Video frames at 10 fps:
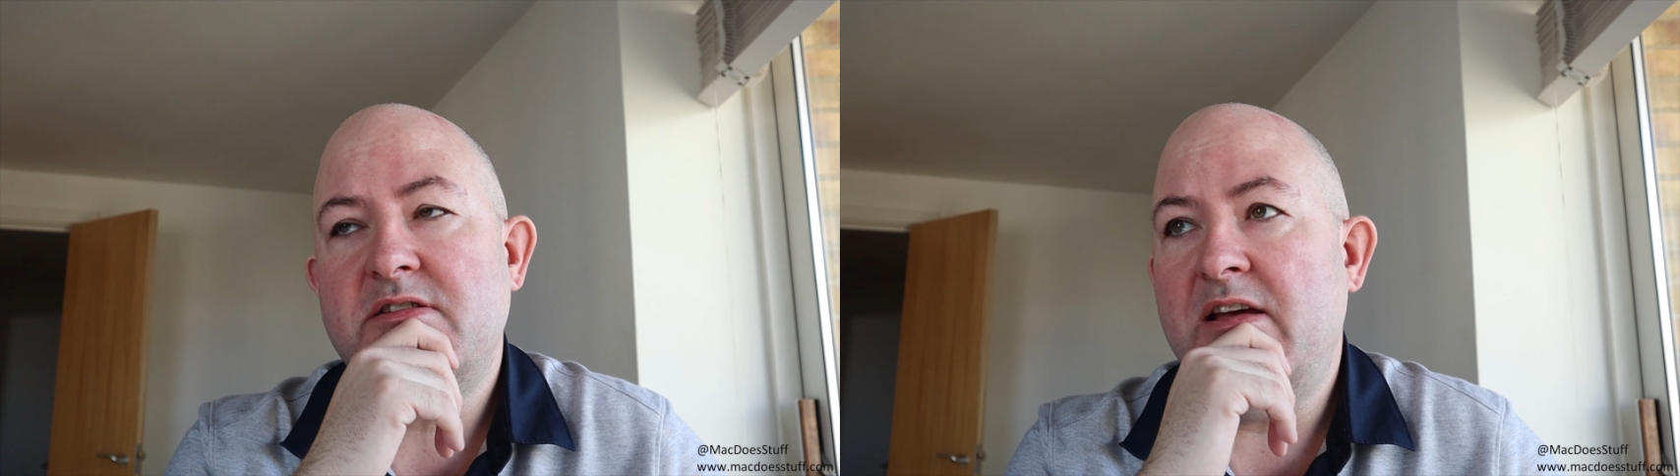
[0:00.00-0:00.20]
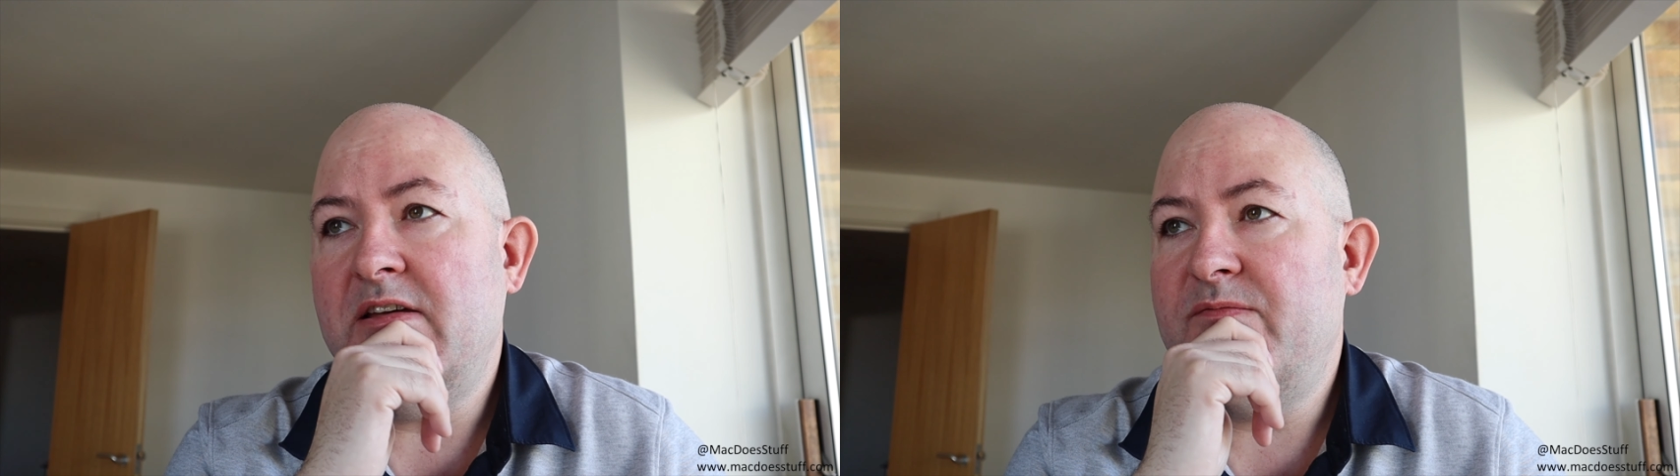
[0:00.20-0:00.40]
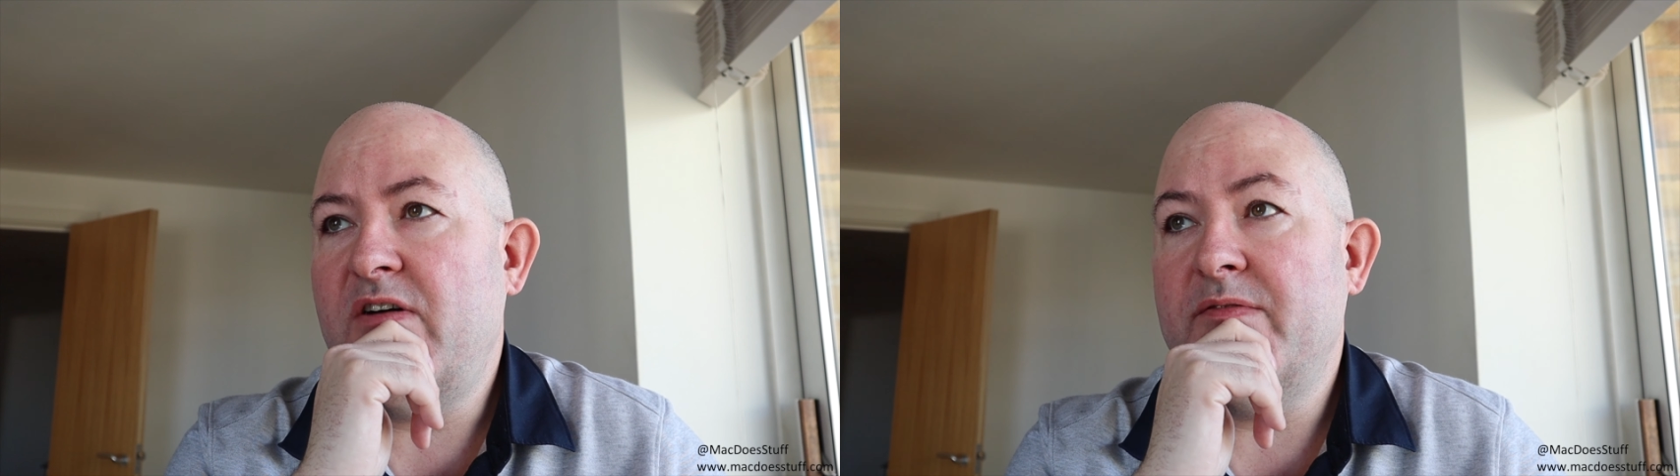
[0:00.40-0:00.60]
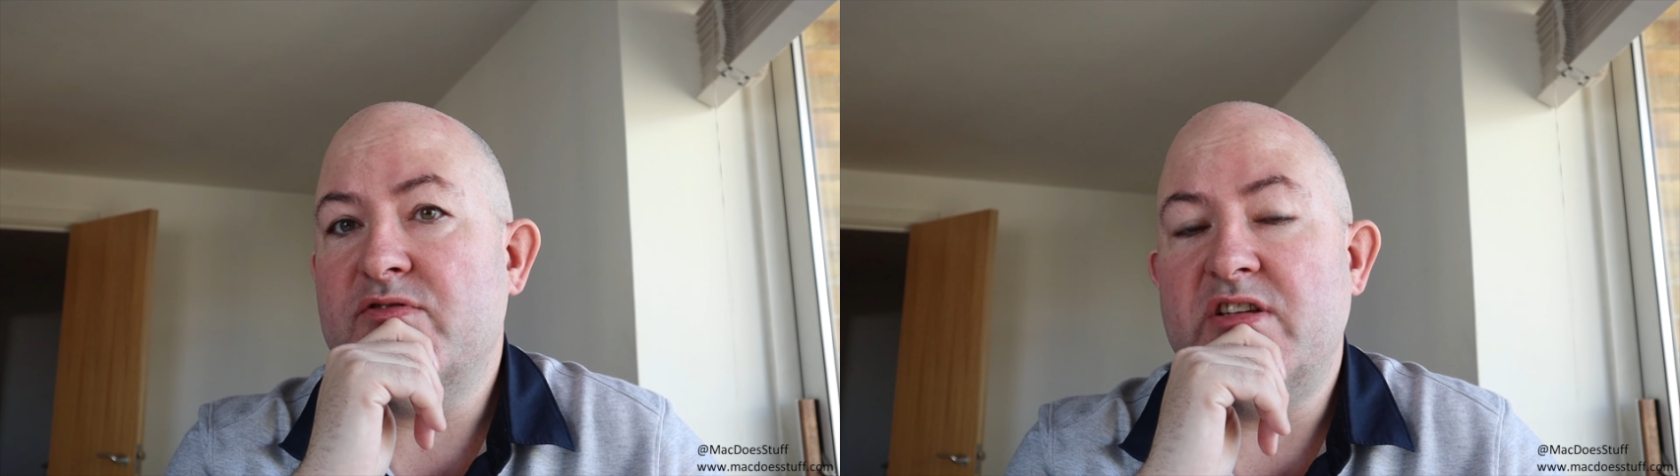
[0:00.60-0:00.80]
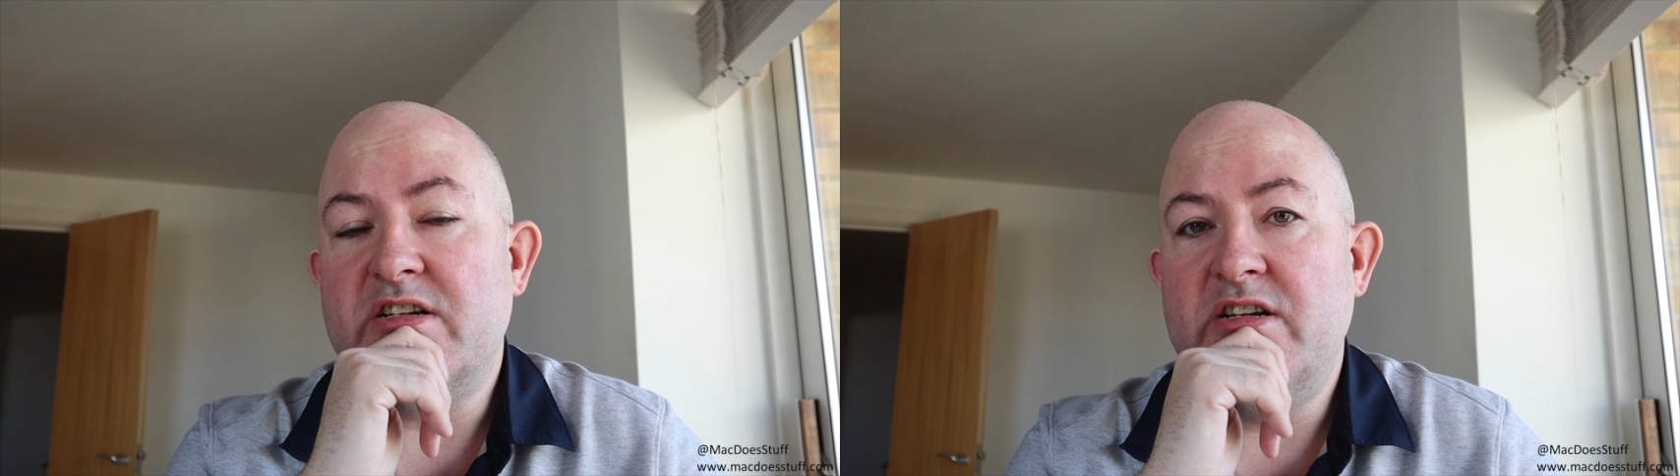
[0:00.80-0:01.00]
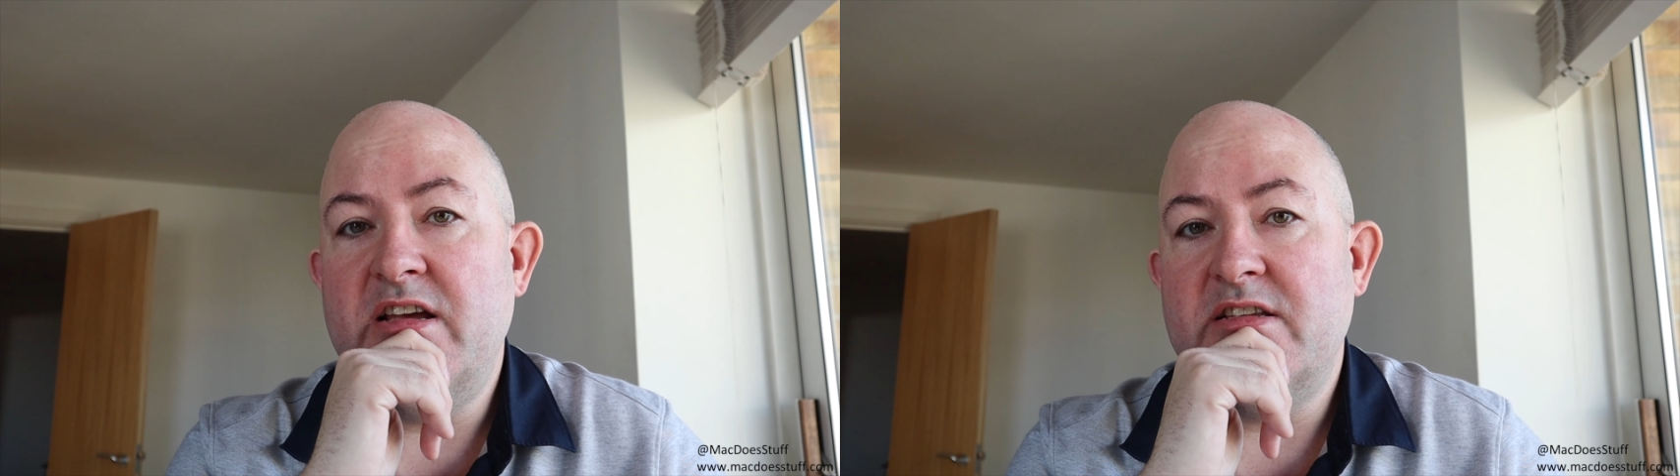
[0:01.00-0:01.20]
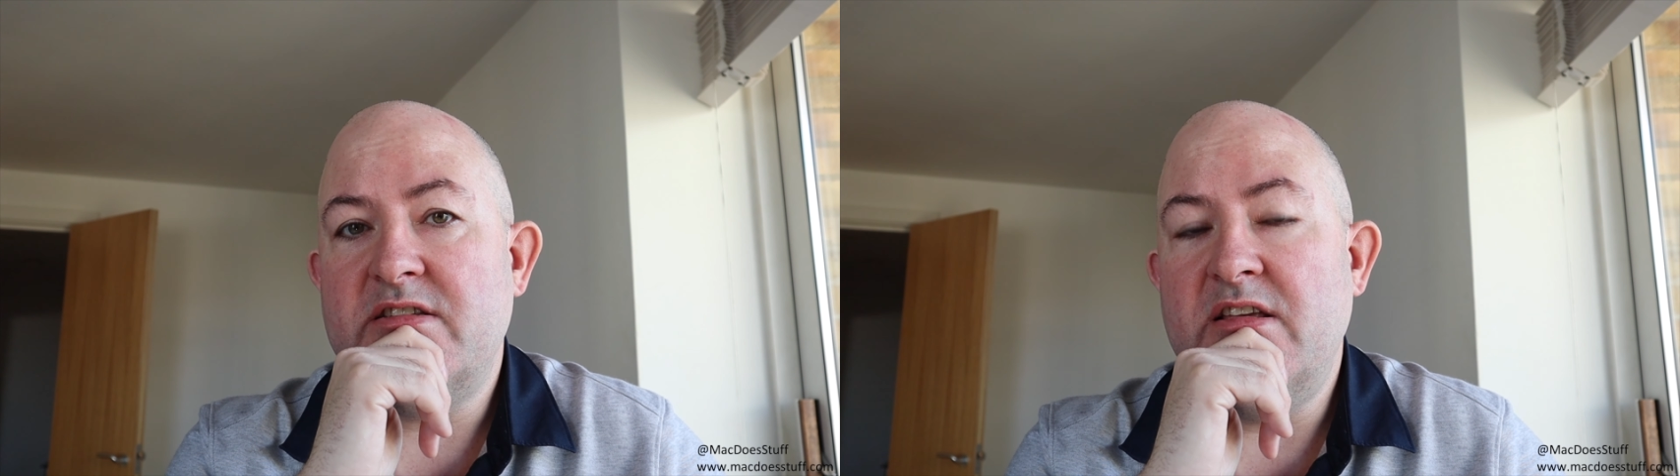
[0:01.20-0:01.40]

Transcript: say, 5 or 6 years